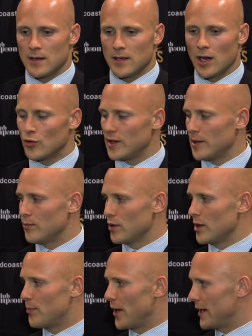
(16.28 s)
know,
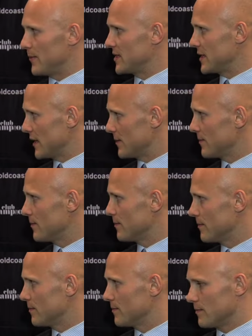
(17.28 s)
really proud to be standing,
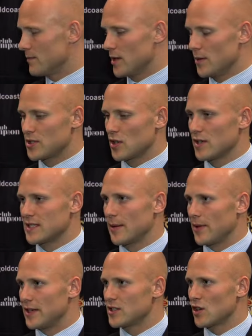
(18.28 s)
you know, beside
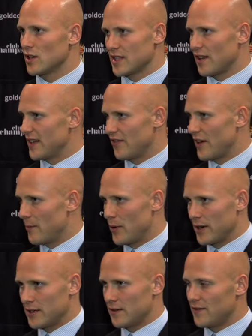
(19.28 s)
some of these guys that I think have
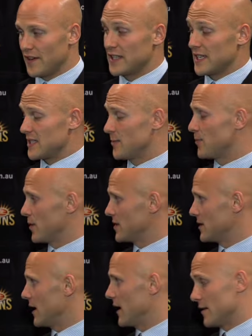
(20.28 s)
had fantastic
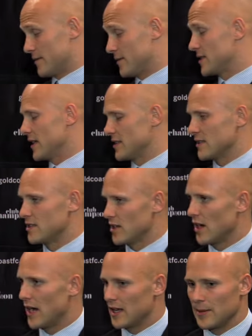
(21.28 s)
seasons.
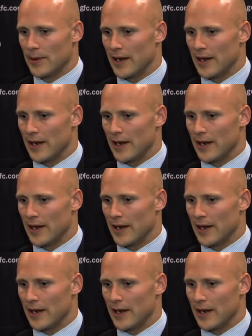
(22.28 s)
You know, Harley